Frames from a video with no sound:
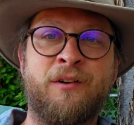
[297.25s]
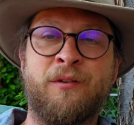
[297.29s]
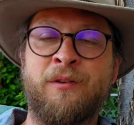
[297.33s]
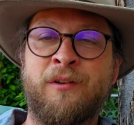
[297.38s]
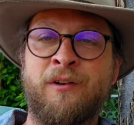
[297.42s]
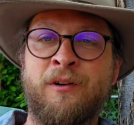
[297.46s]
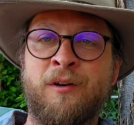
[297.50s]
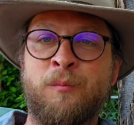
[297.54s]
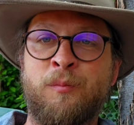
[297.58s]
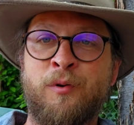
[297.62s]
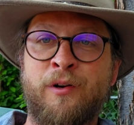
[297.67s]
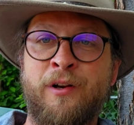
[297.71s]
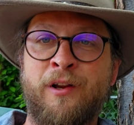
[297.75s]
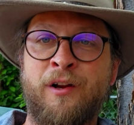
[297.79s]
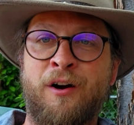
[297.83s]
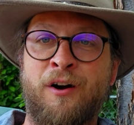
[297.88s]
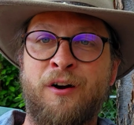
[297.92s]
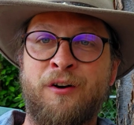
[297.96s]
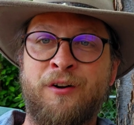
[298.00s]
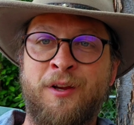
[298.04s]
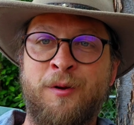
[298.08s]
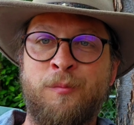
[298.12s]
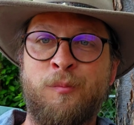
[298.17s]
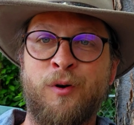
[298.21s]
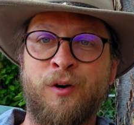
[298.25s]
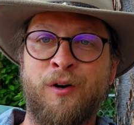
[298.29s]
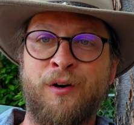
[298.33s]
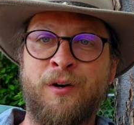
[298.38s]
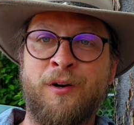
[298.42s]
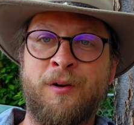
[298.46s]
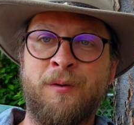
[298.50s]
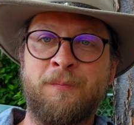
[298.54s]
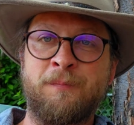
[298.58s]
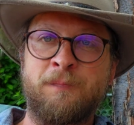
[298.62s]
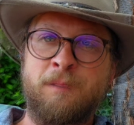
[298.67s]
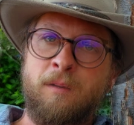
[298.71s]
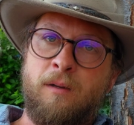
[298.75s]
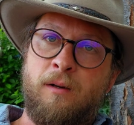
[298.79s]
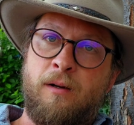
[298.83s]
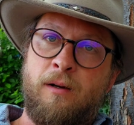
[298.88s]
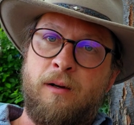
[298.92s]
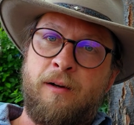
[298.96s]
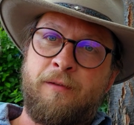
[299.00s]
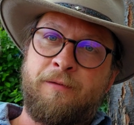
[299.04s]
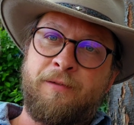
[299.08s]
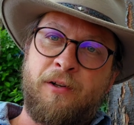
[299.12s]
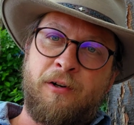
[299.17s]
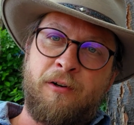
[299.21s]
they're a pretty hardy bird.
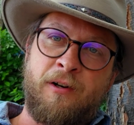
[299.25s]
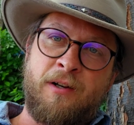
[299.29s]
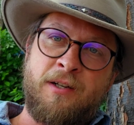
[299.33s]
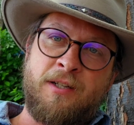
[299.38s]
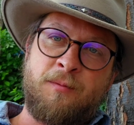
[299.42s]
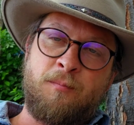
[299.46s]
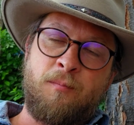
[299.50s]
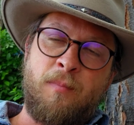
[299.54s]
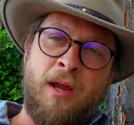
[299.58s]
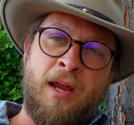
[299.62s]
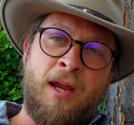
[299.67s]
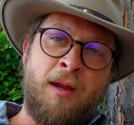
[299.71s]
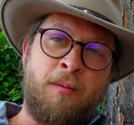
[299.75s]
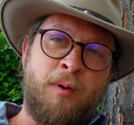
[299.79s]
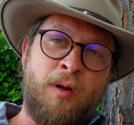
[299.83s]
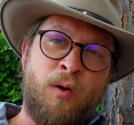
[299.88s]
If there is maybe